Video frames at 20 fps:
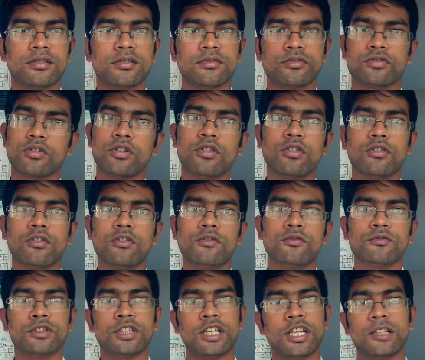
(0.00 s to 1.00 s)
So
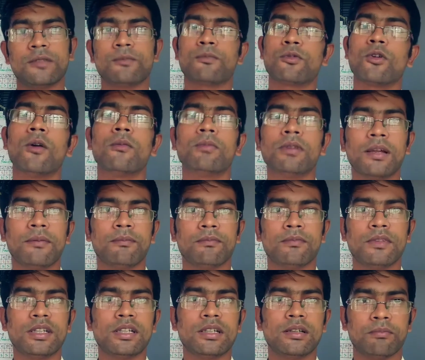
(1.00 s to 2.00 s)
we are in problem,
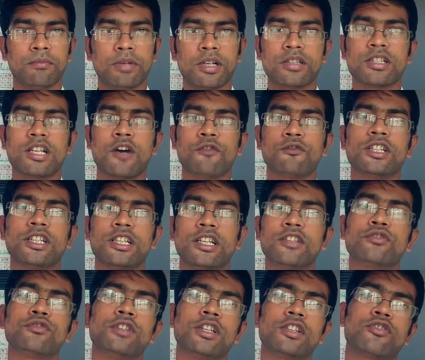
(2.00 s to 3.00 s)
but
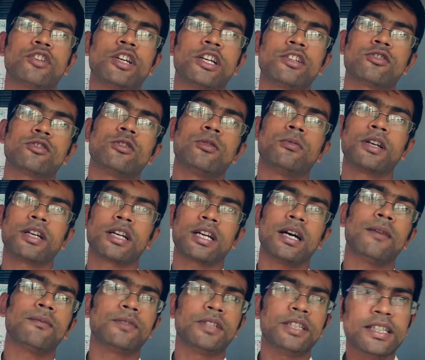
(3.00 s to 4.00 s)
nowadays we are trying to
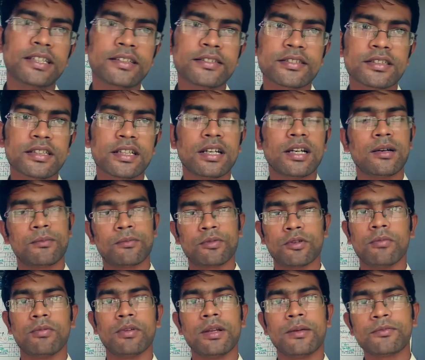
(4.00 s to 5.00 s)
overcome these
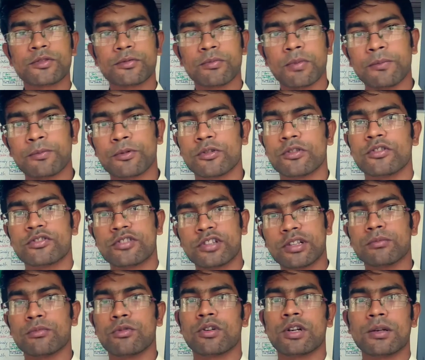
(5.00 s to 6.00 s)
problems by
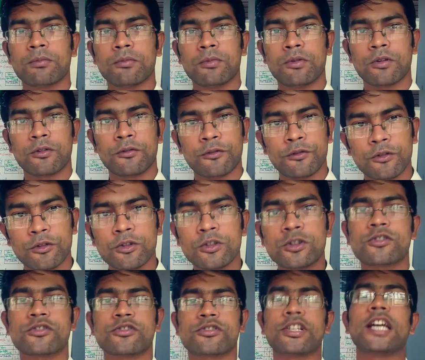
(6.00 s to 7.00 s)
producing more and more
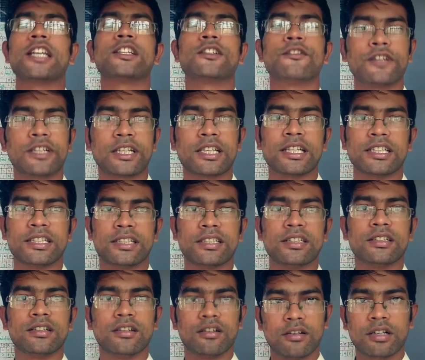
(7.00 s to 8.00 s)
food scientifically,
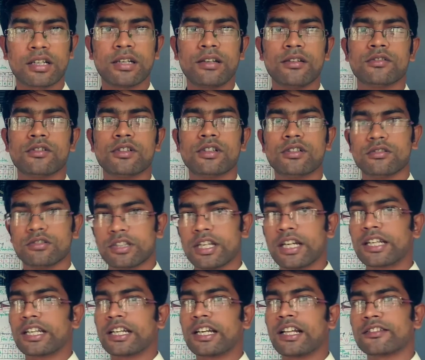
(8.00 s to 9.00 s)
okay, with
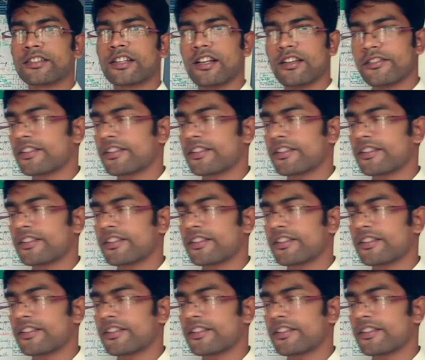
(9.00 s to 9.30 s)
agricultural